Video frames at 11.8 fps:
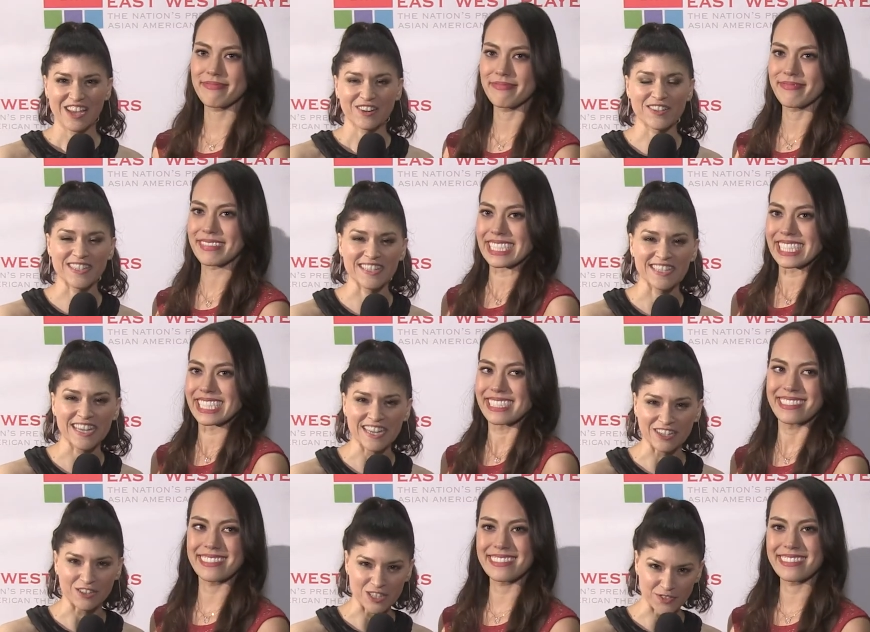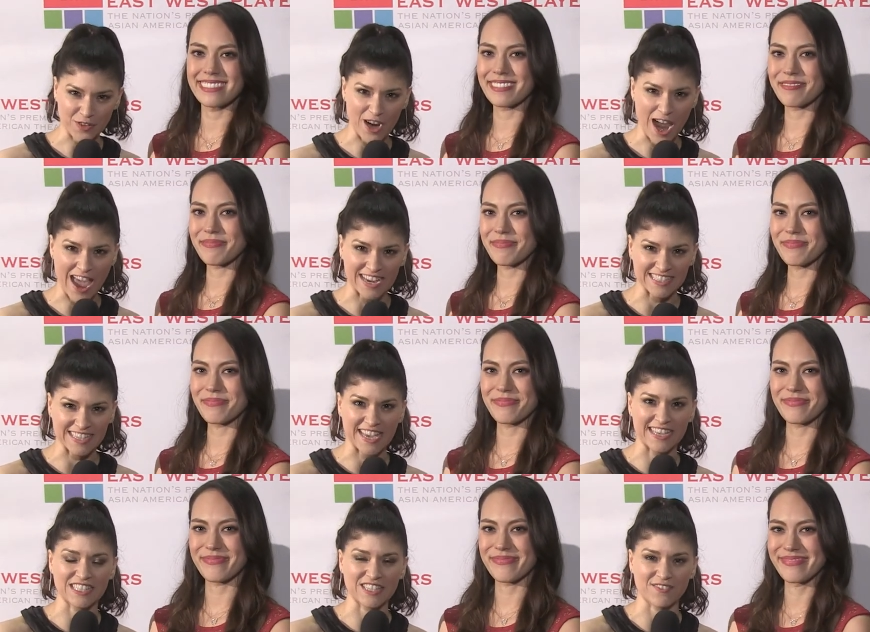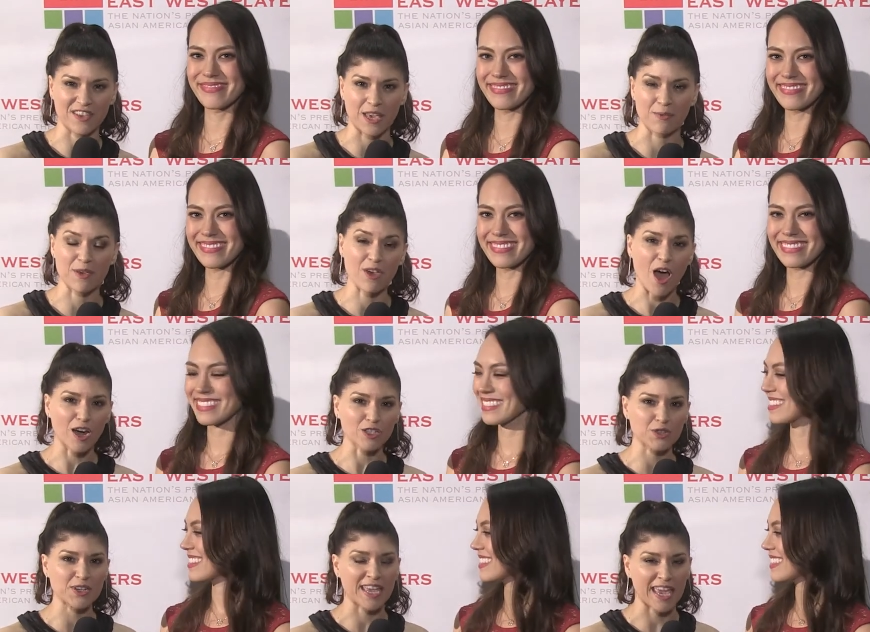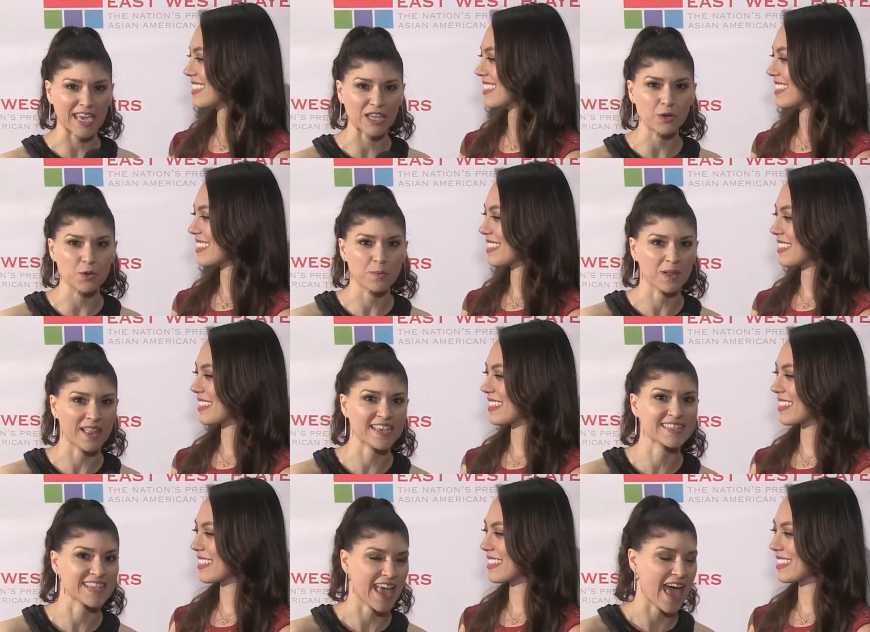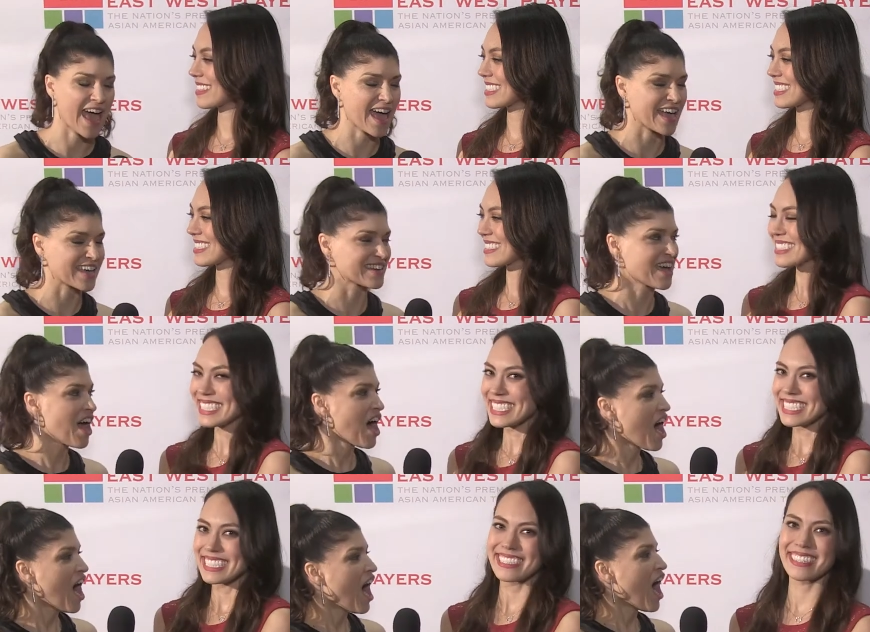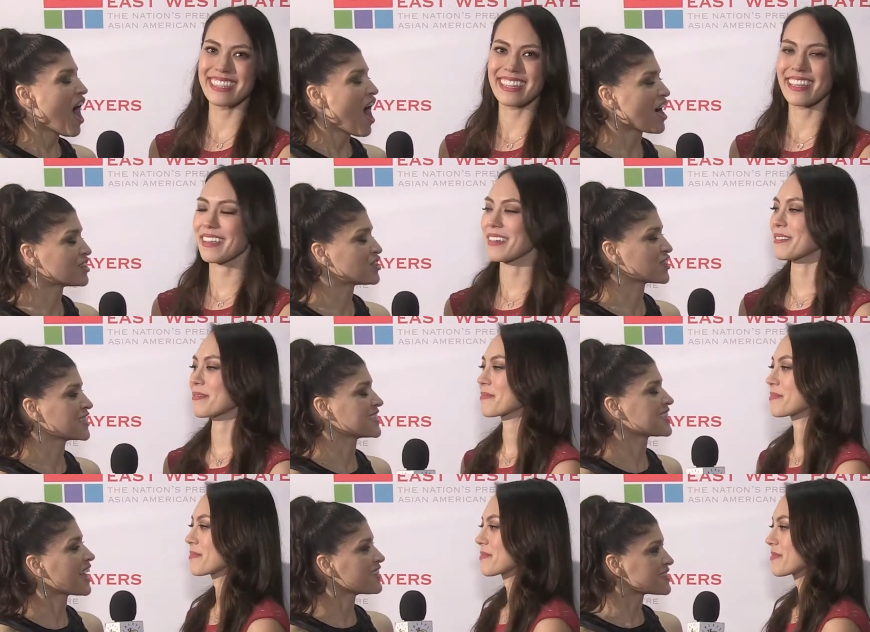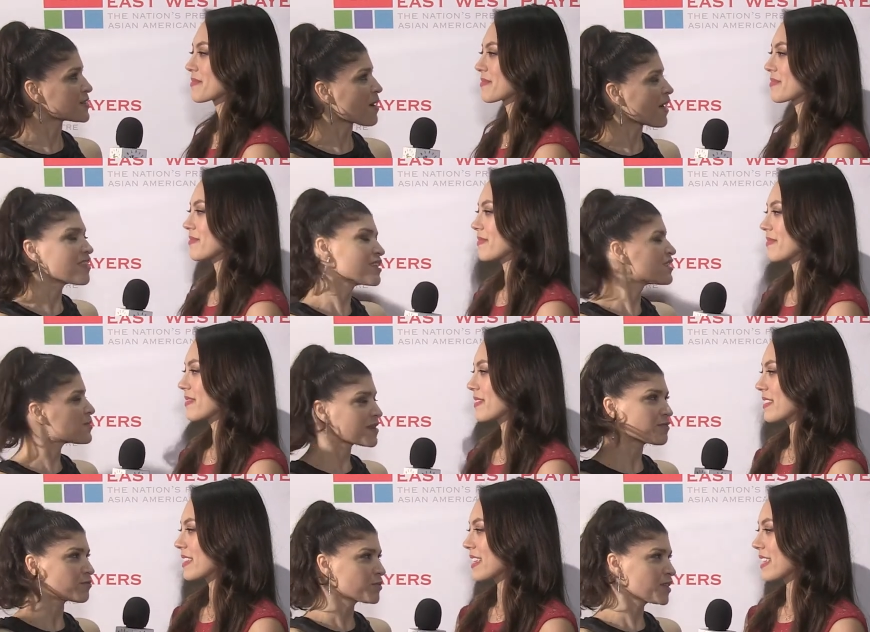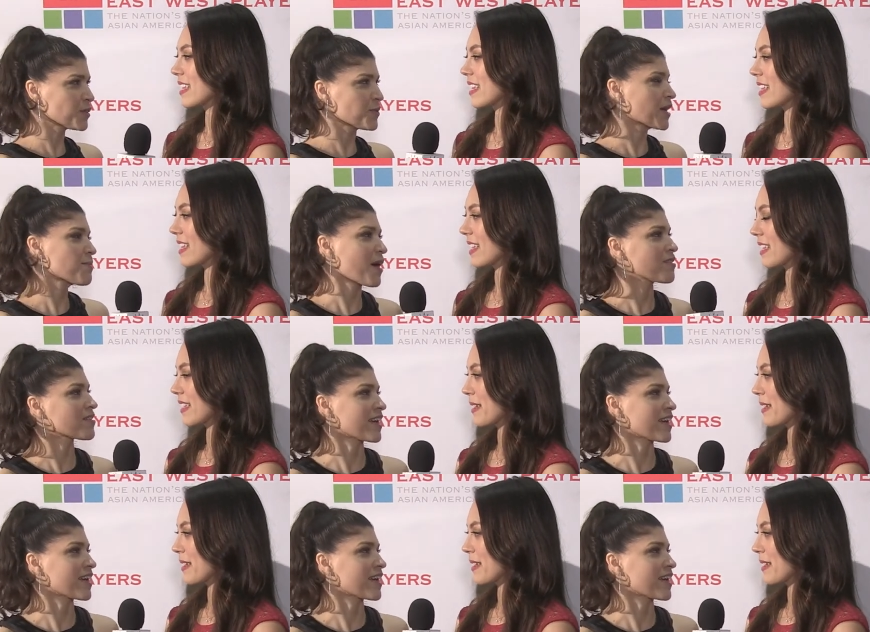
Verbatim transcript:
Speaker 1: Kristina Nikols for Ideate TV with Audrey Cain, who plays Anne. Audrey, tell us about a little bit, really quick, about your